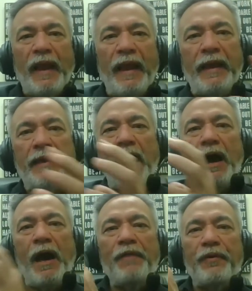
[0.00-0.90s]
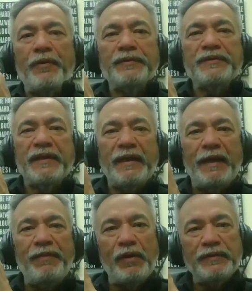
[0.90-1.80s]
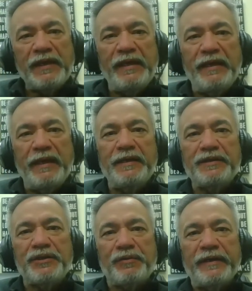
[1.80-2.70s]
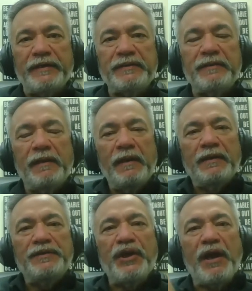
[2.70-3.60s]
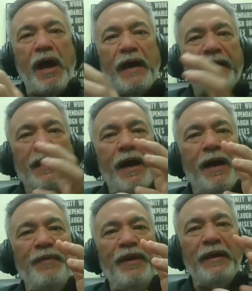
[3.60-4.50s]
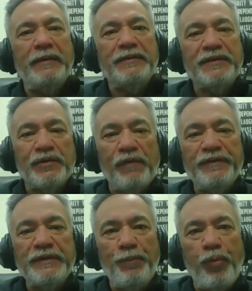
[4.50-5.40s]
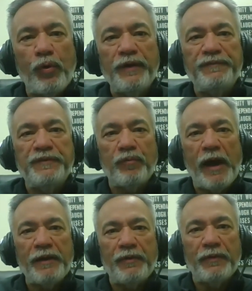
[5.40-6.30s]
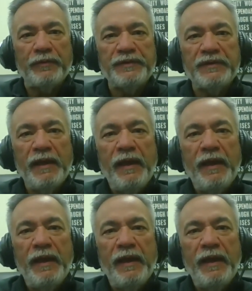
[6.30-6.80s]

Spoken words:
and others in those key industries to kind of come in, serve as a board of directors,